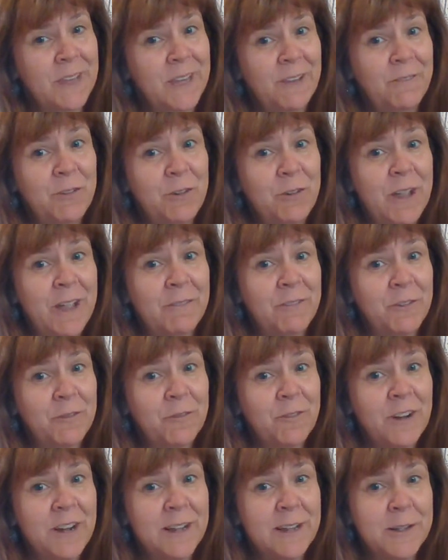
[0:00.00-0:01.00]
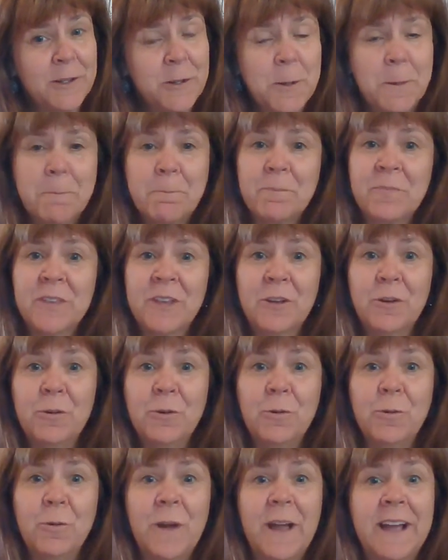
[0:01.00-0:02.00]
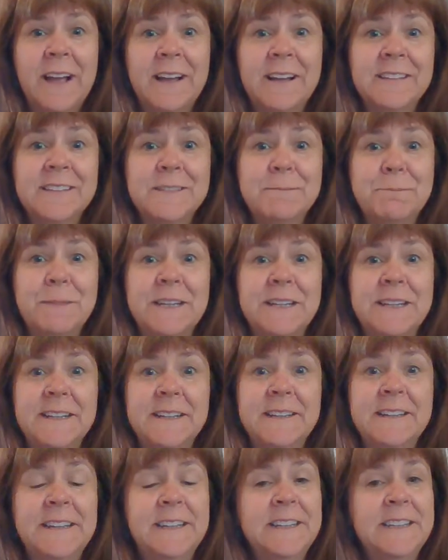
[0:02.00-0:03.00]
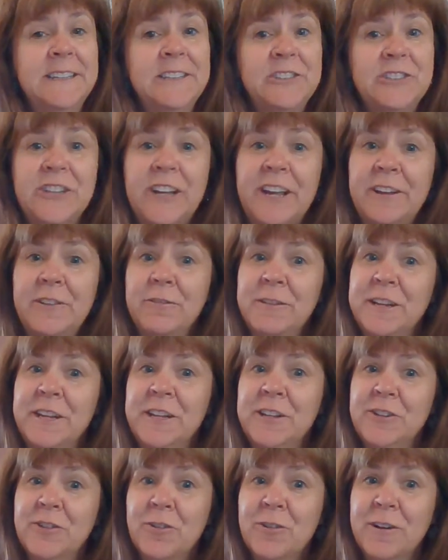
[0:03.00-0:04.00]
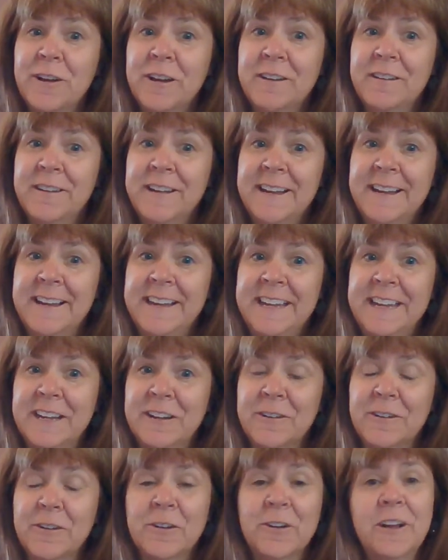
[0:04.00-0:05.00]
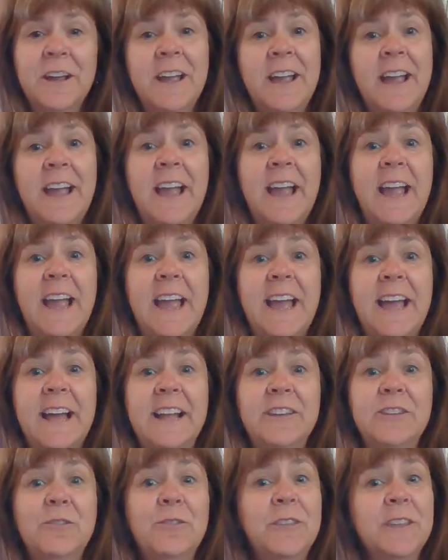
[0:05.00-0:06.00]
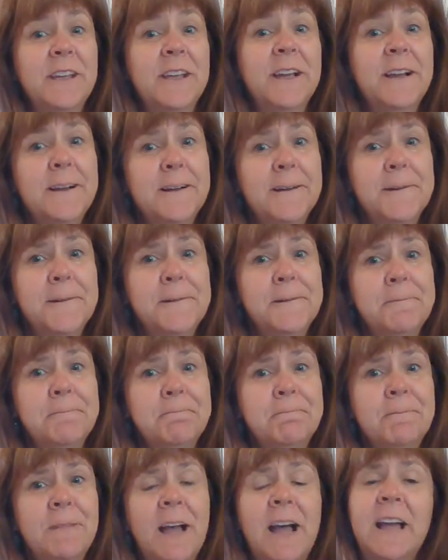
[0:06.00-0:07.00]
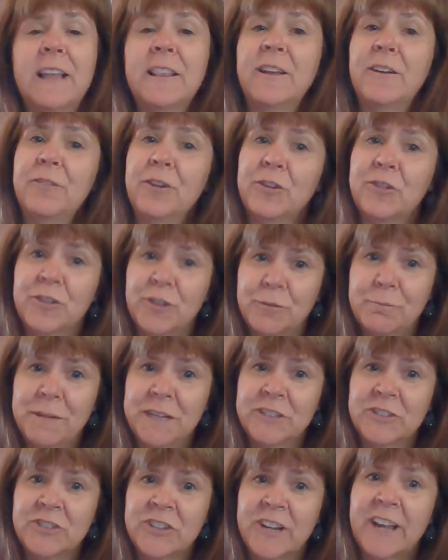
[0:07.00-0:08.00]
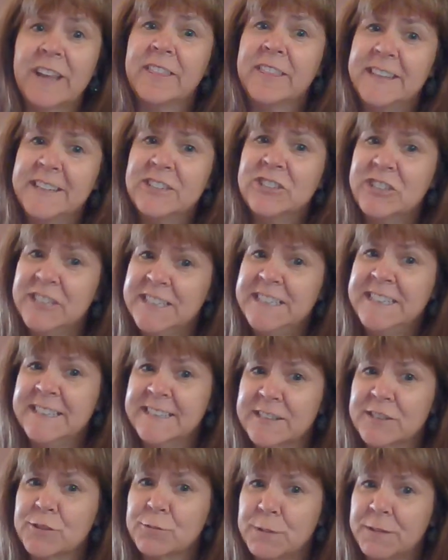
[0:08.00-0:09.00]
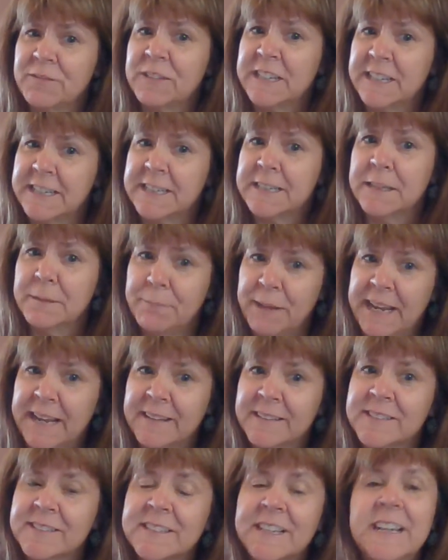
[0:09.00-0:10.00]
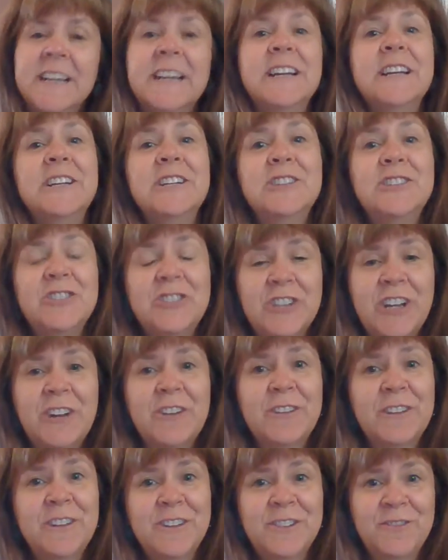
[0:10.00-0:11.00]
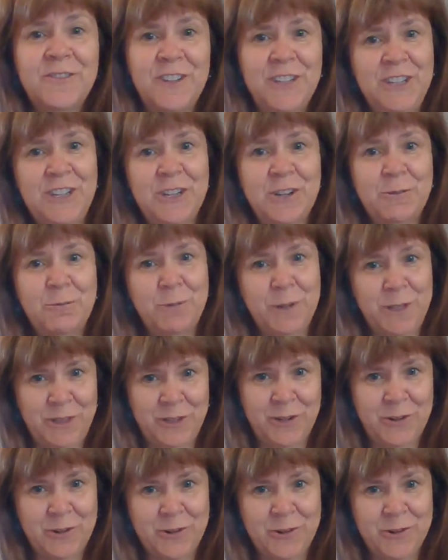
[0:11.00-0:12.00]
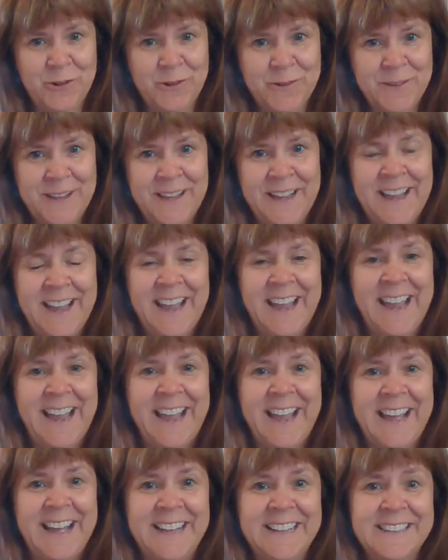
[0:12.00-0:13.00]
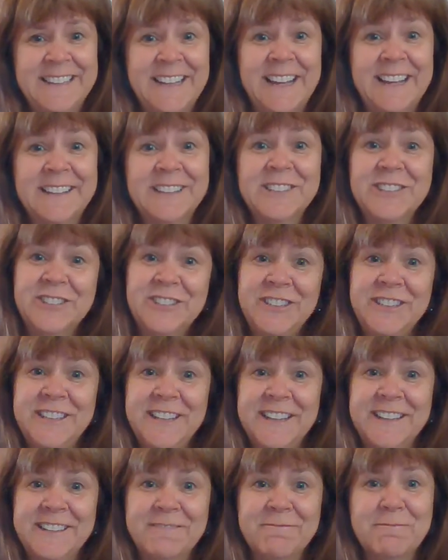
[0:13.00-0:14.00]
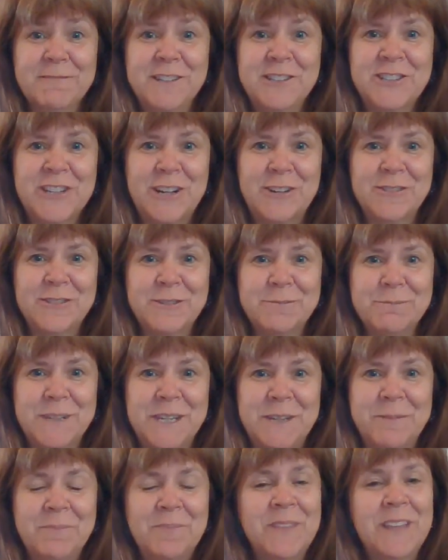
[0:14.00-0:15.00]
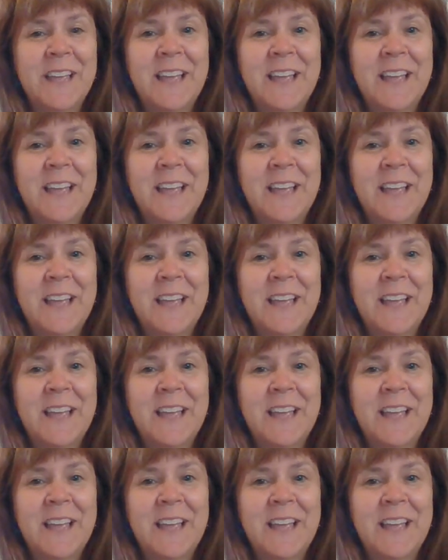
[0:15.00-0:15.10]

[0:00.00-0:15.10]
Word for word: if you have a friend who has been chattering in your ear and you think, huh, I love her so much, I think she needs a swift kick in the pants, share this video with her and uh, she can reach out to me.